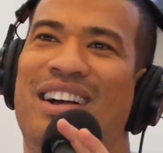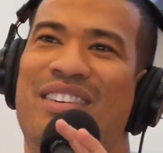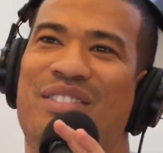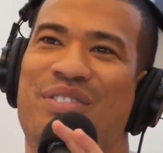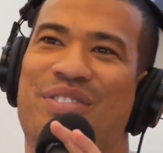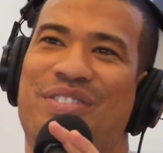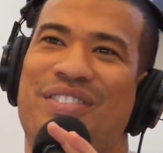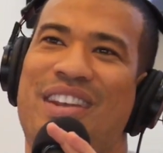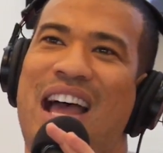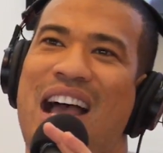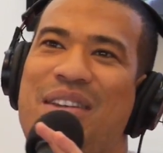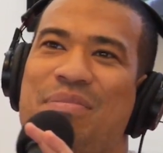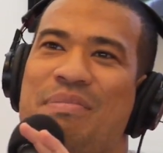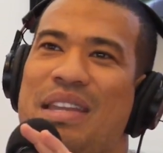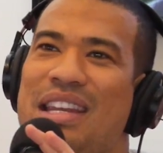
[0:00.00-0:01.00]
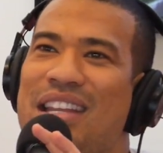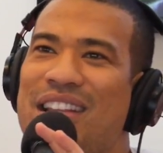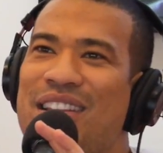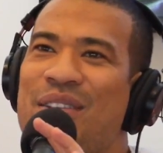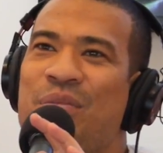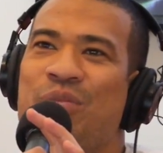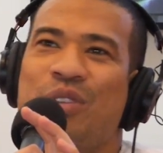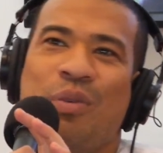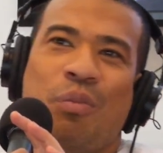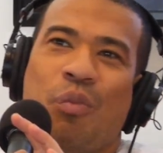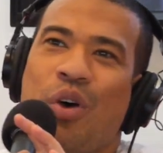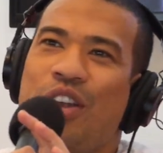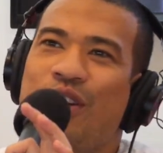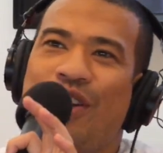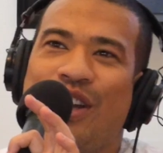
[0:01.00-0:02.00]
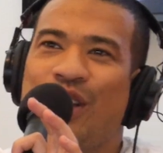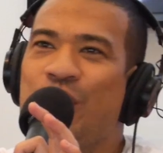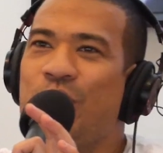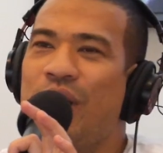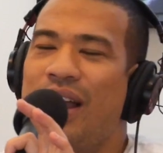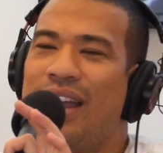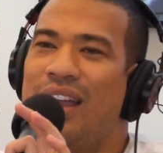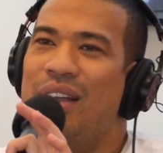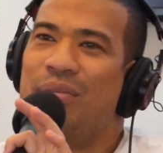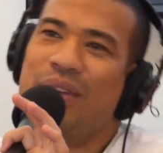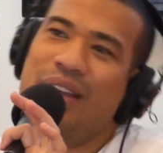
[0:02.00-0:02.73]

of not meeting them wondering who I